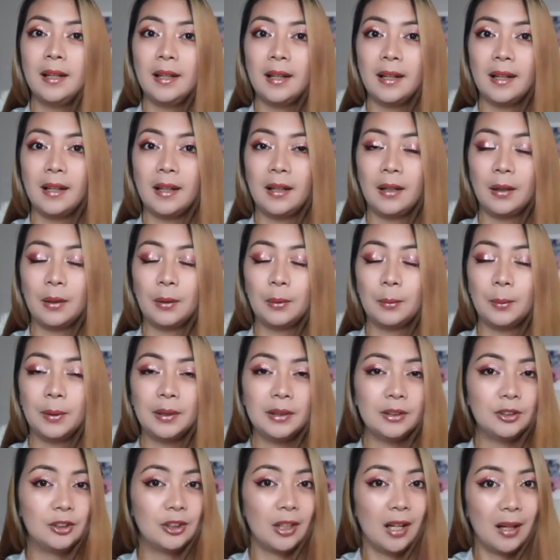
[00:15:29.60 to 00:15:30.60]

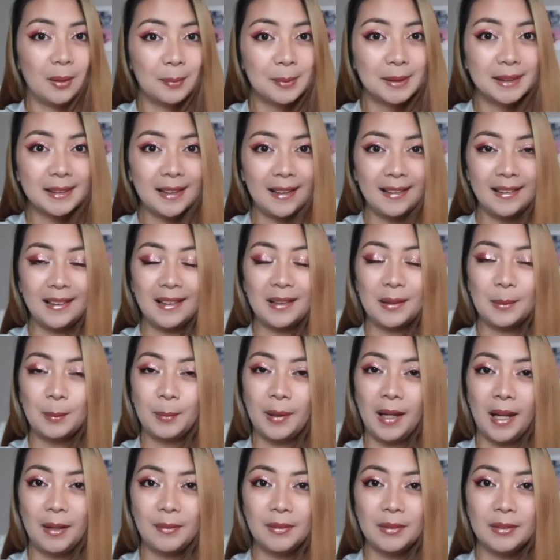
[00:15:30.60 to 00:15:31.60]
what jobs I am
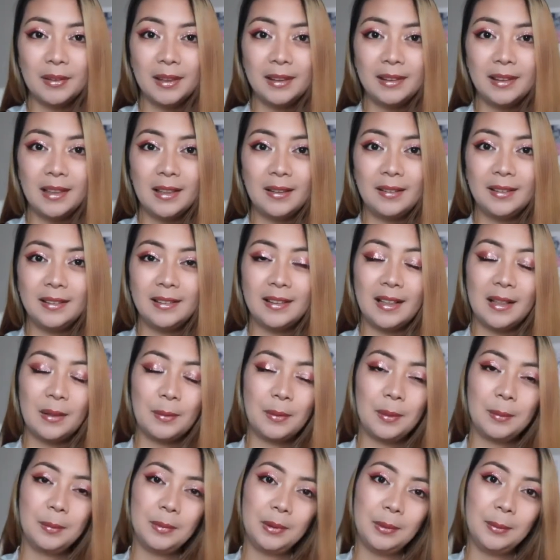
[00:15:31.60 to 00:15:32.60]
having right now and how
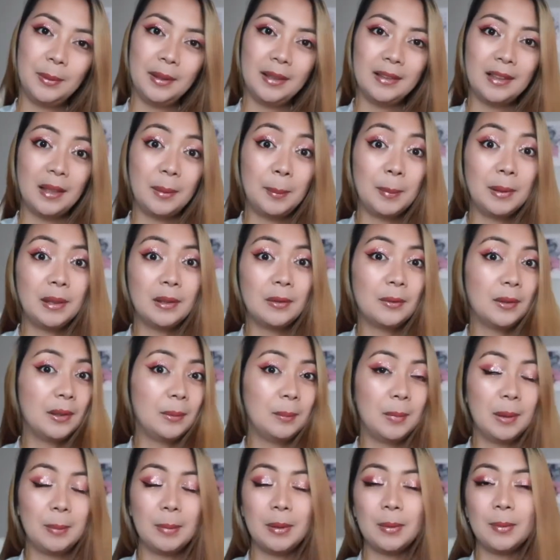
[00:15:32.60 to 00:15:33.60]
I'm doing, let me know, and
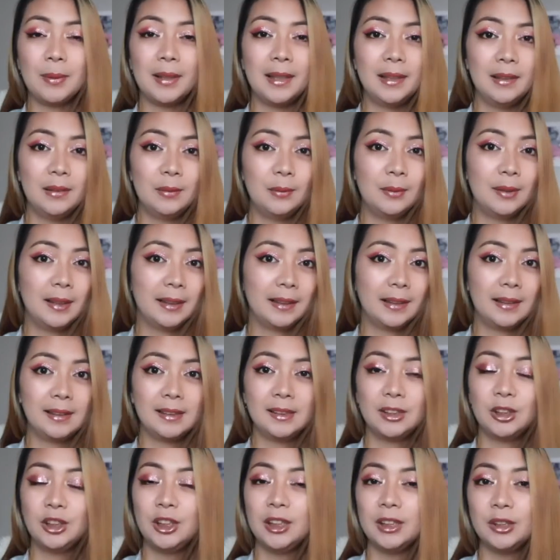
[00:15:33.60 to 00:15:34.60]
maybe we can do like a
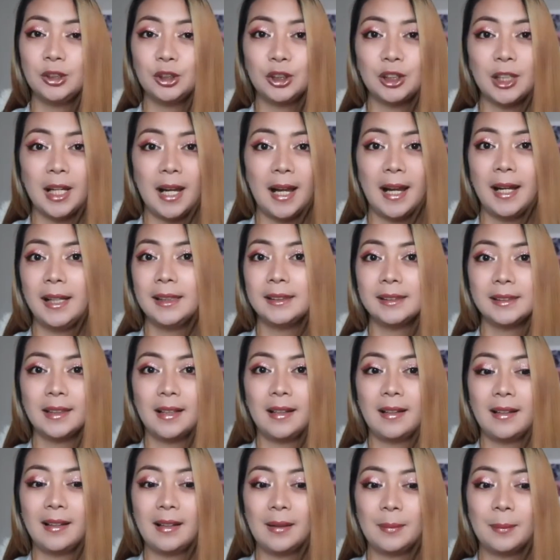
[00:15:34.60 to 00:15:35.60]
chit chat,
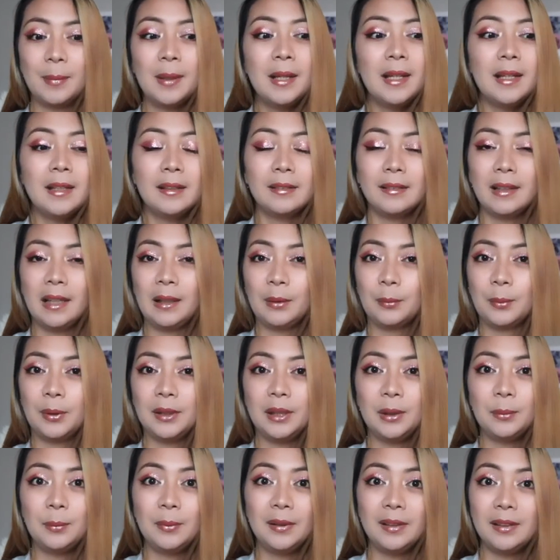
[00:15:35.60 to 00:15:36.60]
get
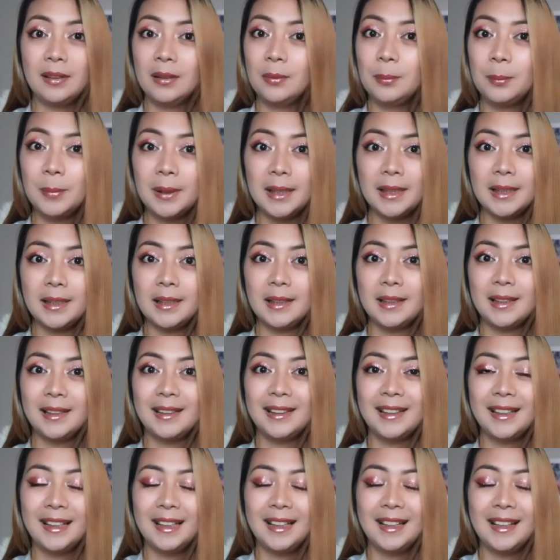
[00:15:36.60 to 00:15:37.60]
ready with
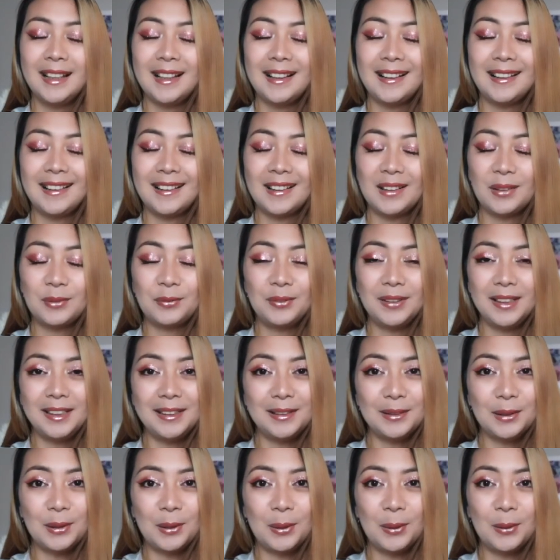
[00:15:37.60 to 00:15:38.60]
me
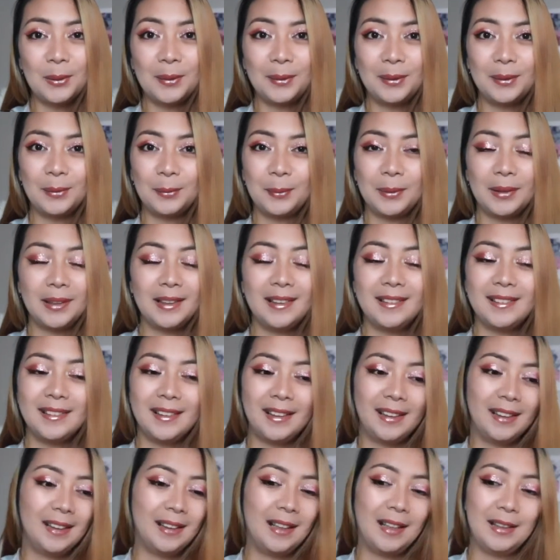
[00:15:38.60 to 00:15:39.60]
video wherein
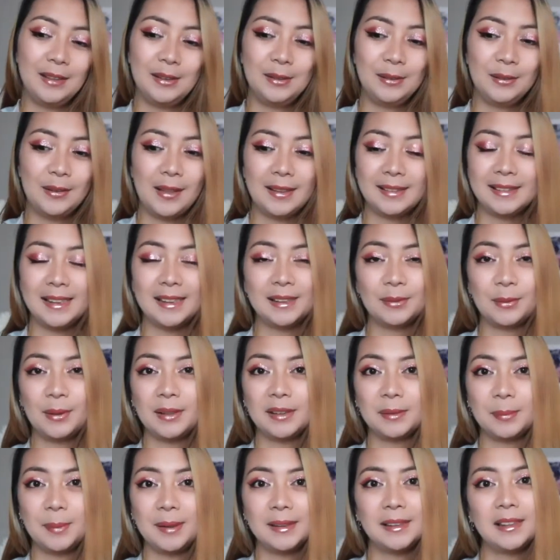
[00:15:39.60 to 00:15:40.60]
I do
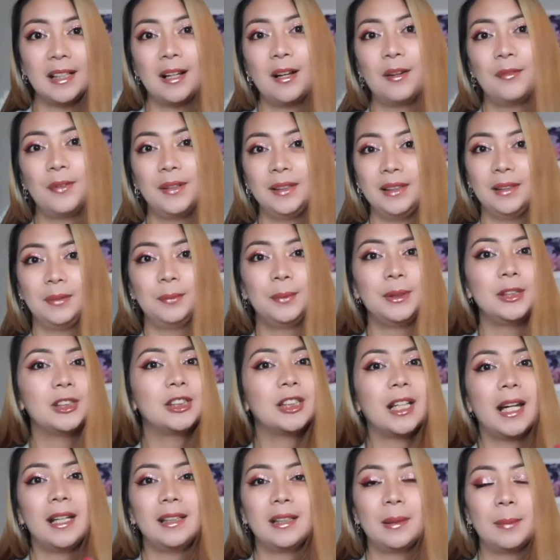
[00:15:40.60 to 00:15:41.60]
accessorize myself and then we
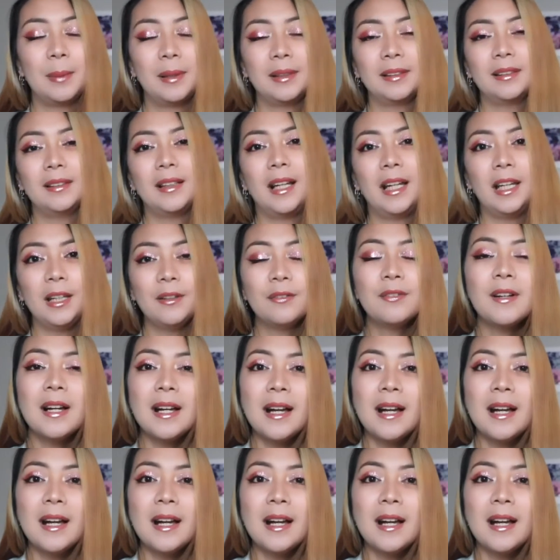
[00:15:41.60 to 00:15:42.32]
chat about life.